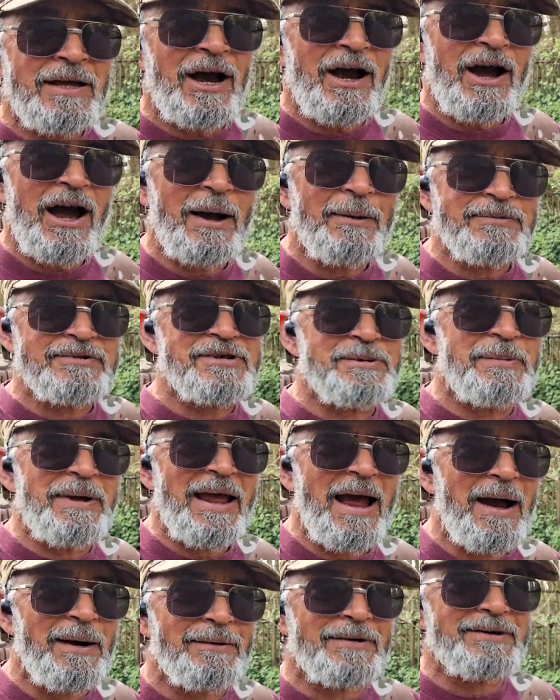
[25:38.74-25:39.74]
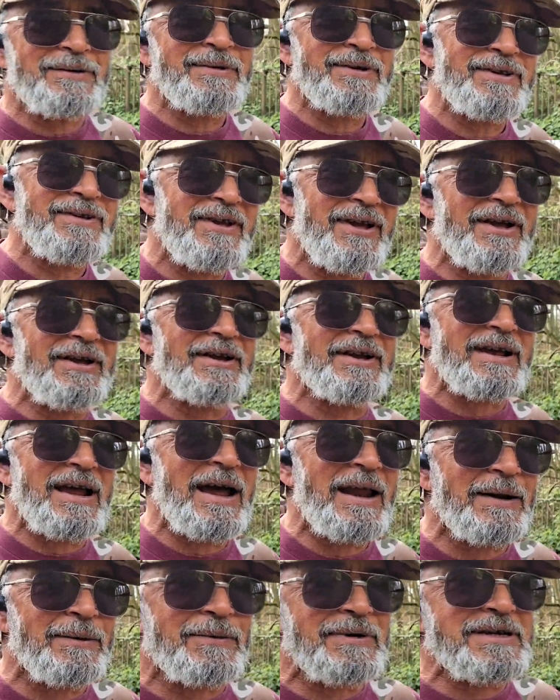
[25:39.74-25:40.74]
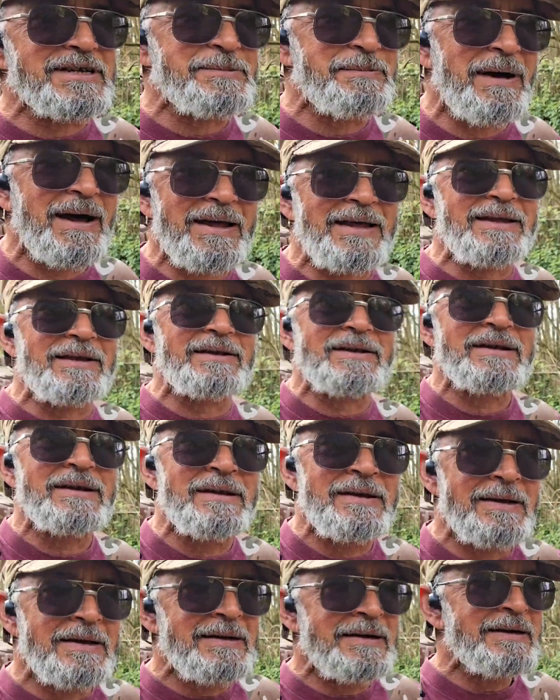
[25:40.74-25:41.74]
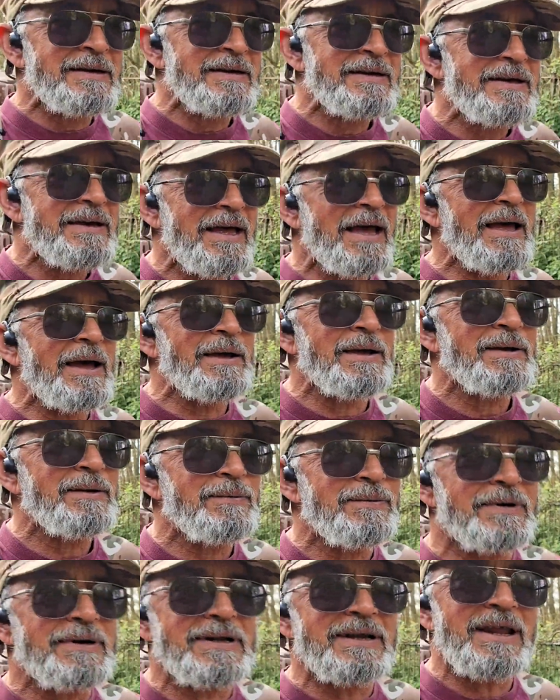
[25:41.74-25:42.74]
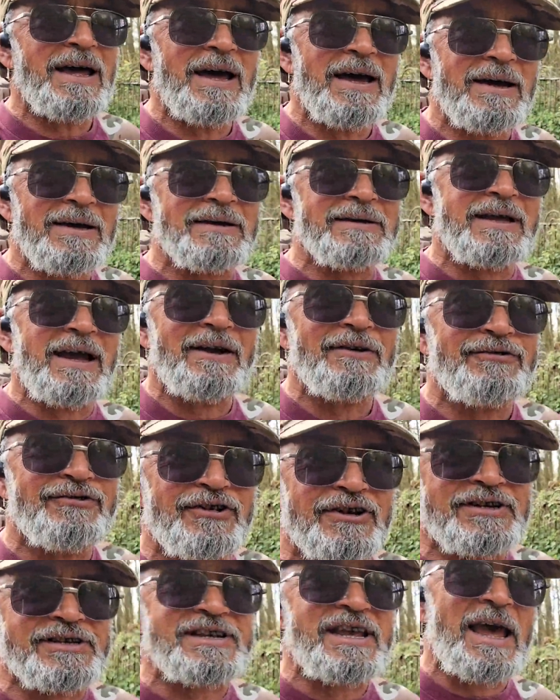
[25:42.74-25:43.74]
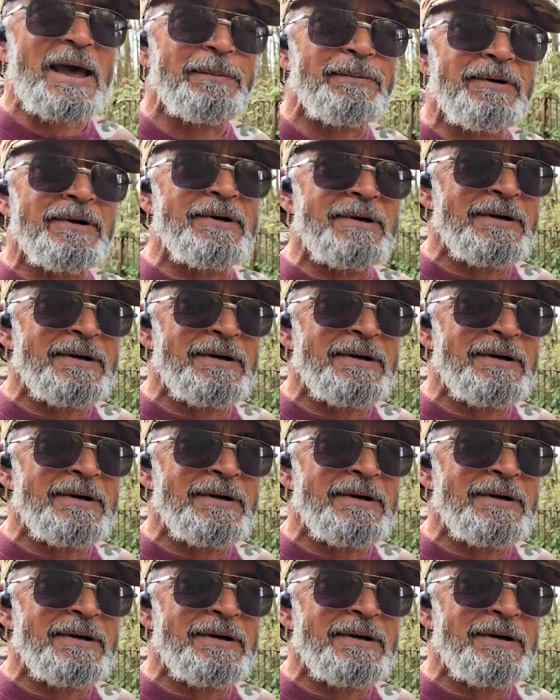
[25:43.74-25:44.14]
hope to meet up with you in a couple of weeks, mate. Yeah, we'll go for a tab.